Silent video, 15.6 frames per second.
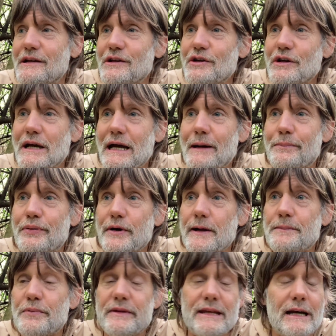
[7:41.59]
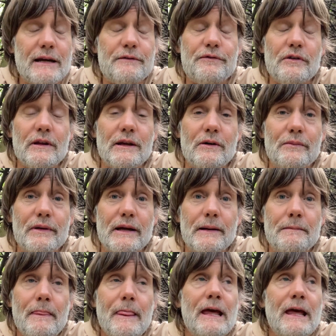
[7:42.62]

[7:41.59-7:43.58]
you got to put up with that for a little bit.